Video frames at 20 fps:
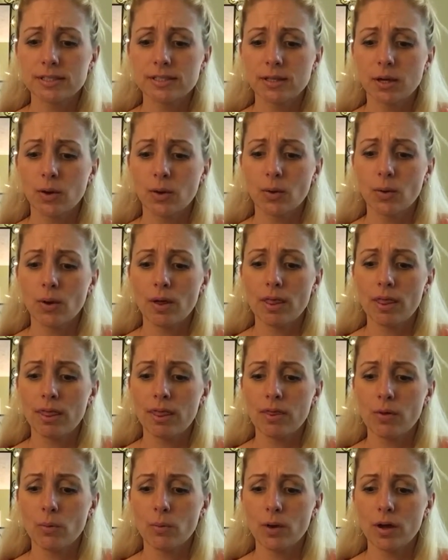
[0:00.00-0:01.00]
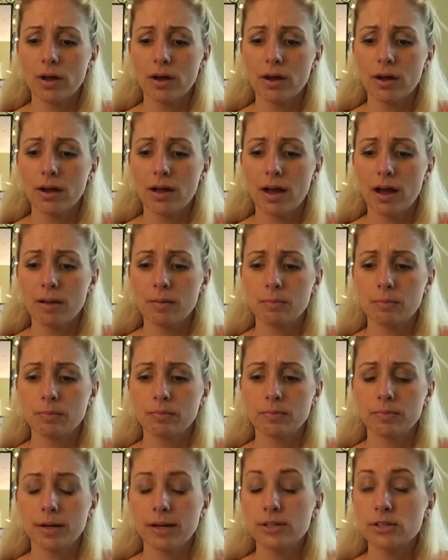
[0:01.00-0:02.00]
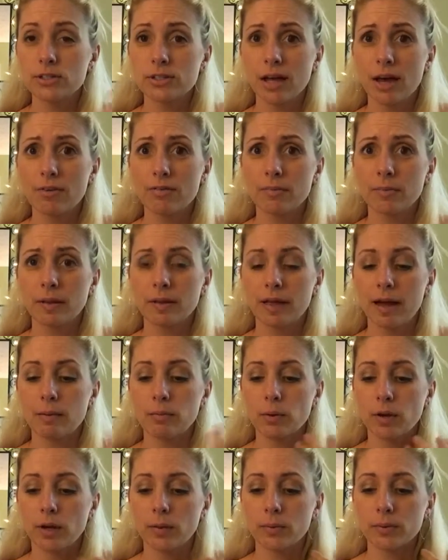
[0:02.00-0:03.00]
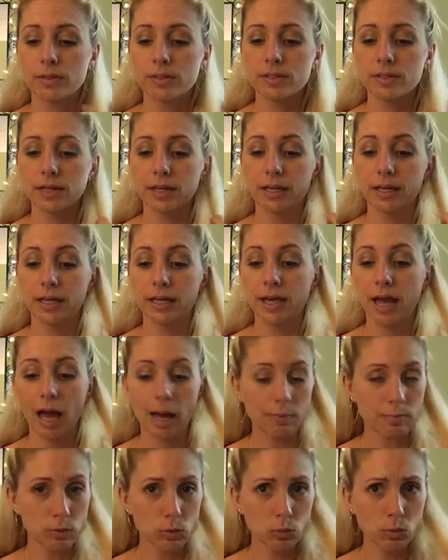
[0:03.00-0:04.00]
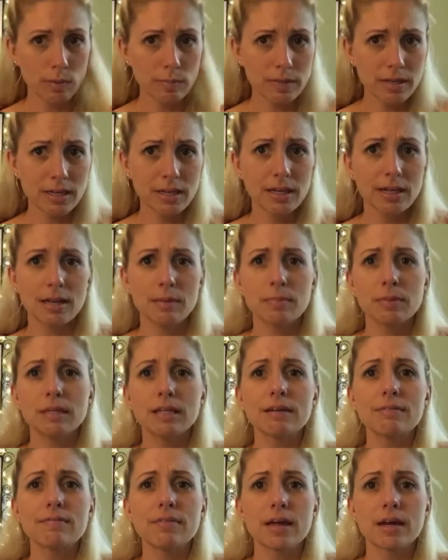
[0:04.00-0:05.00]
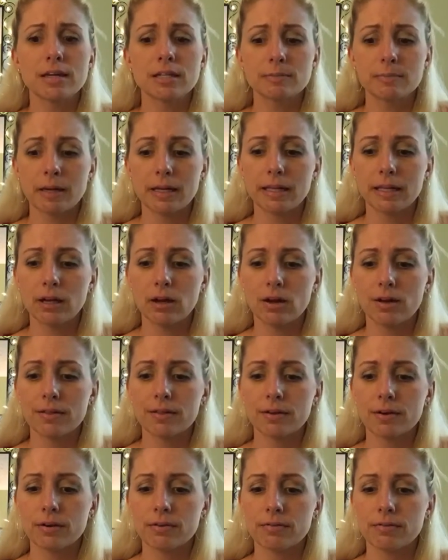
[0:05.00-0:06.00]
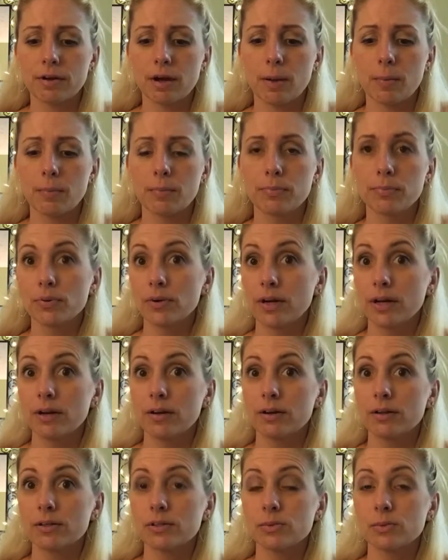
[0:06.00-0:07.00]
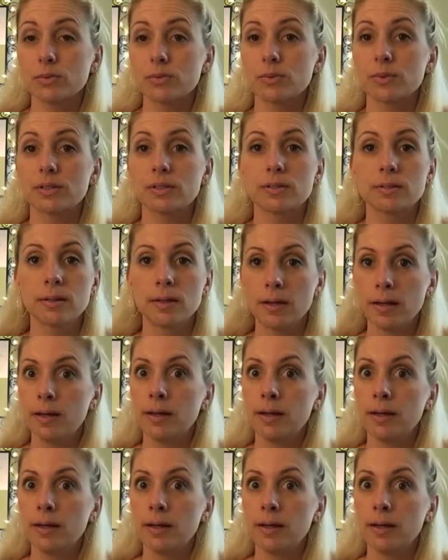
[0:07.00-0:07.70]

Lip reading: So the one I just got from the library was The Kept Woman, and I believe that is by the author from Pretty Girls, which was,